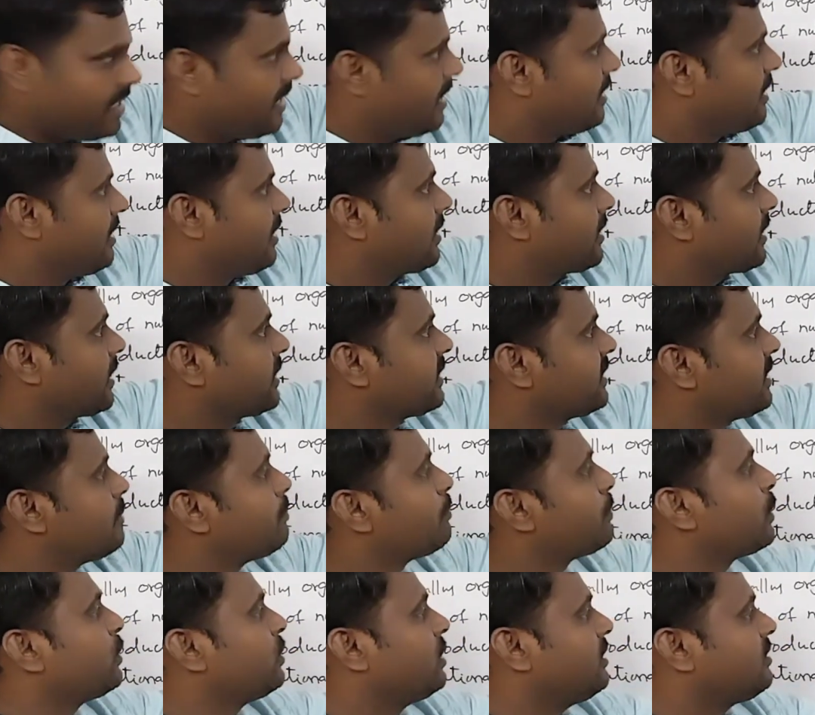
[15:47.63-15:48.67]
under
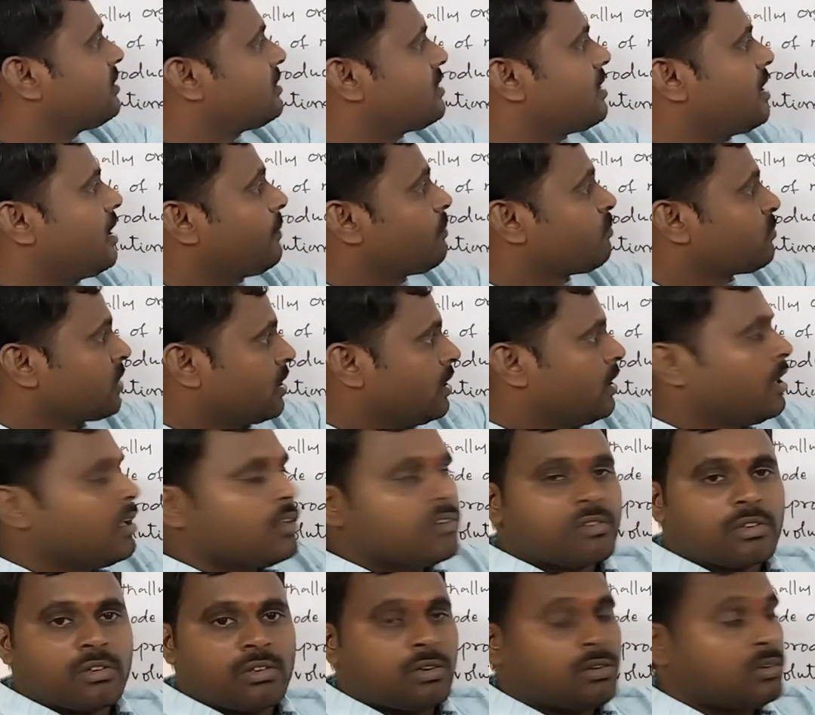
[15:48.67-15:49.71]
kingdom Protista.
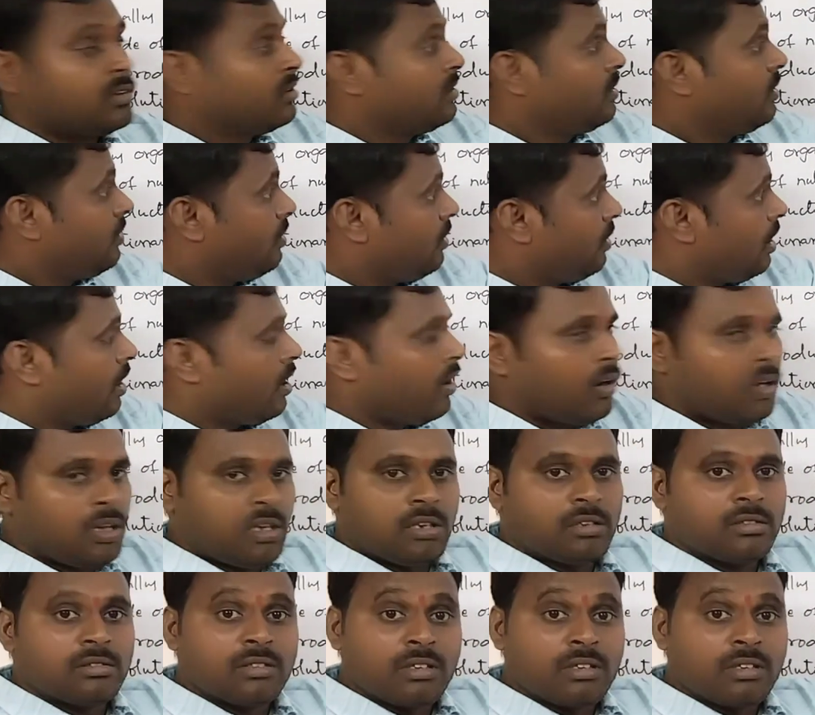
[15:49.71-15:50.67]
So all